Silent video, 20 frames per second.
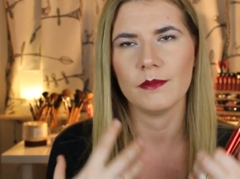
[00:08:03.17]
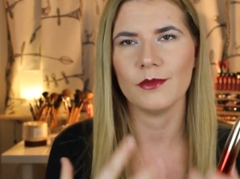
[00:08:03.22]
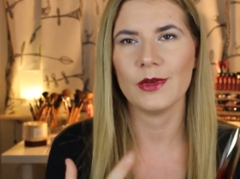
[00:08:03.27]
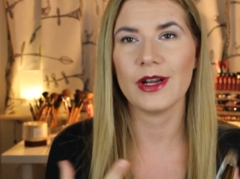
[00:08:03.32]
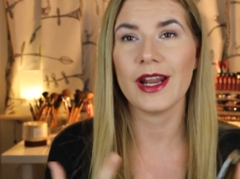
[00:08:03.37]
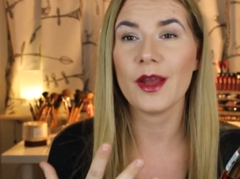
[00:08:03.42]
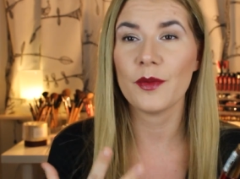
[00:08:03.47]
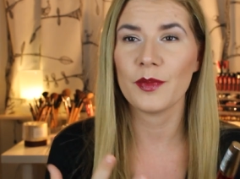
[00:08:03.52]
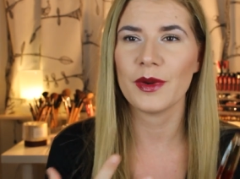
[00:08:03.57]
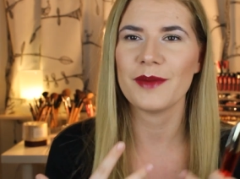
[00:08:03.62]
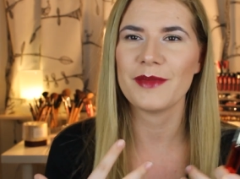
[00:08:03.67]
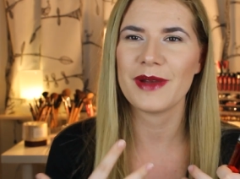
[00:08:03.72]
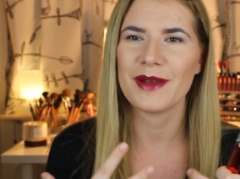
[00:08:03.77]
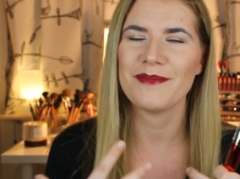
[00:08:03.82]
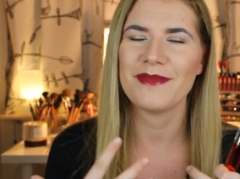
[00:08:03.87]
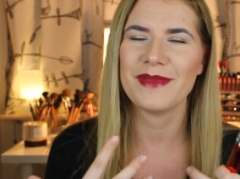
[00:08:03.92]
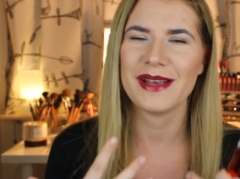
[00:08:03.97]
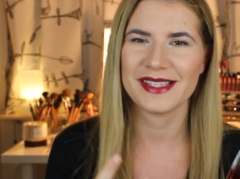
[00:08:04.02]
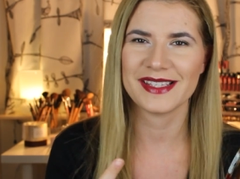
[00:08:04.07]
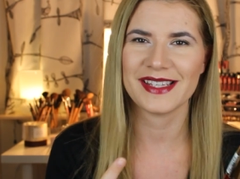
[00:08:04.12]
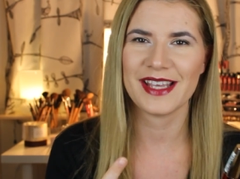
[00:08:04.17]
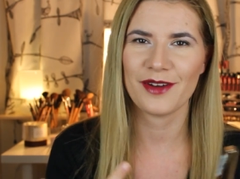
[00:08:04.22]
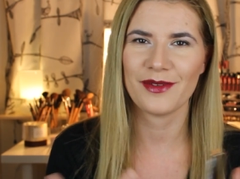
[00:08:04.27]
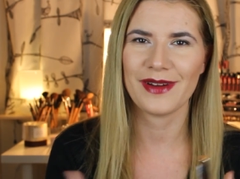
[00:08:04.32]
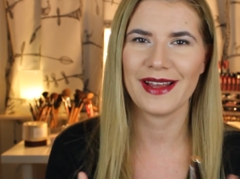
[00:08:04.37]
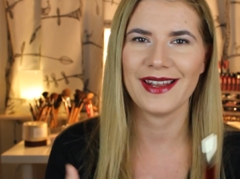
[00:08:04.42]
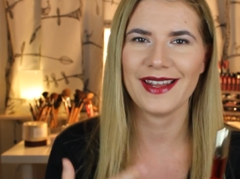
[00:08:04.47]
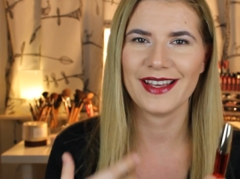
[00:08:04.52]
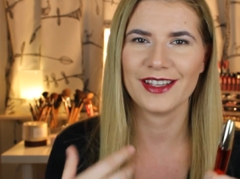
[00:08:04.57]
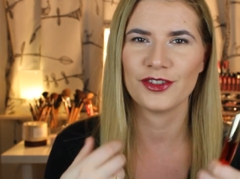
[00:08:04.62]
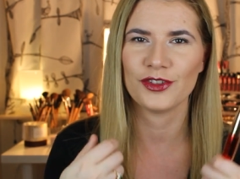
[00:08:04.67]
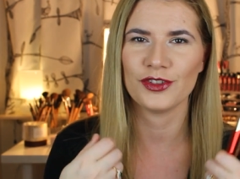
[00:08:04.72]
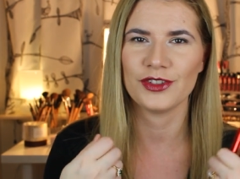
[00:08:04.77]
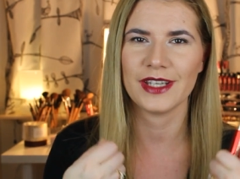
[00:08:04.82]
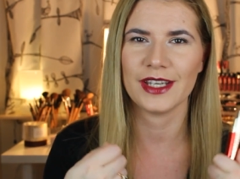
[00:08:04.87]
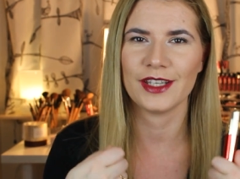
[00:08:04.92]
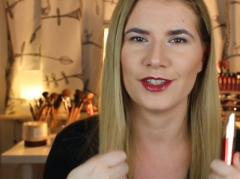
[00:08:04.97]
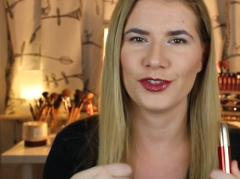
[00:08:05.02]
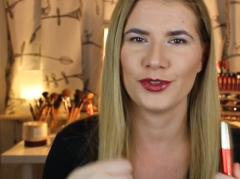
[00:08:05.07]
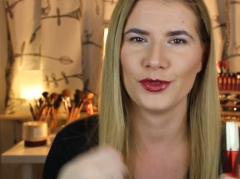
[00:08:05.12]
When I apply my mascara, I like to
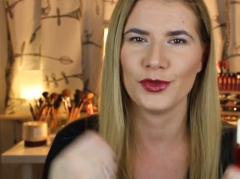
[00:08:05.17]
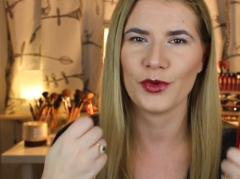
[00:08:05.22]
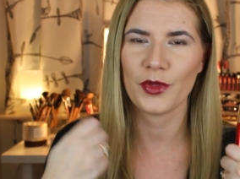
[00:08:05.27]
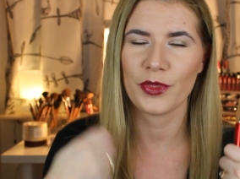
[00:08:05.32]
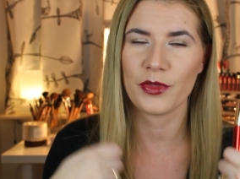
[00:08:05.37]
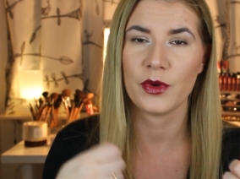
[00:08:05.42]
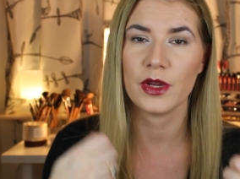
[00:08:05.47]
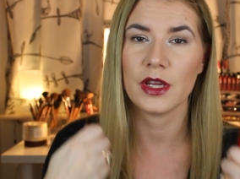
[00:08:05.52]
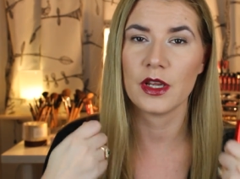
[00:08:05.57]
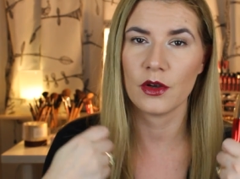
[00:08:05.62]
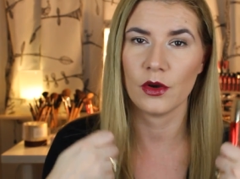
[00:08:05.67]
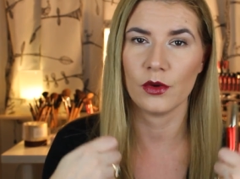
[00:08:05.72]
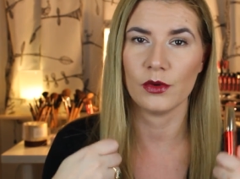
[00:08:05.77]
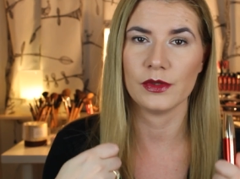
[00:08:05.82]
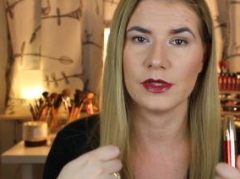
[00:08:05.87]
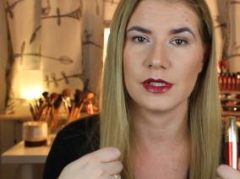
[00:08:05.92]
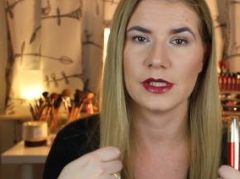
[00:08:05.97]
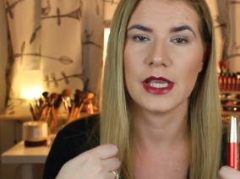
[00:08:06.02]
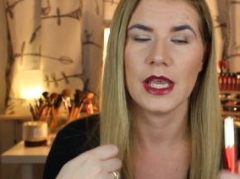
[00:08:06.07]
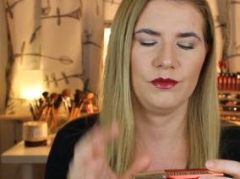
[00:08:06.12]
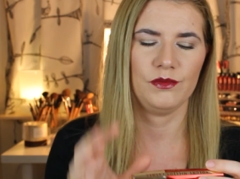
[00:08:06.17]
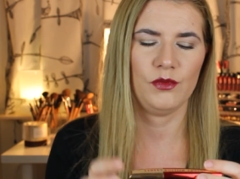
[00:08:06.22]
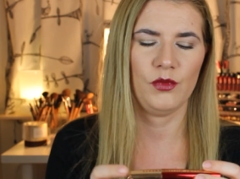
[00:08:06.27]
take two or three coats.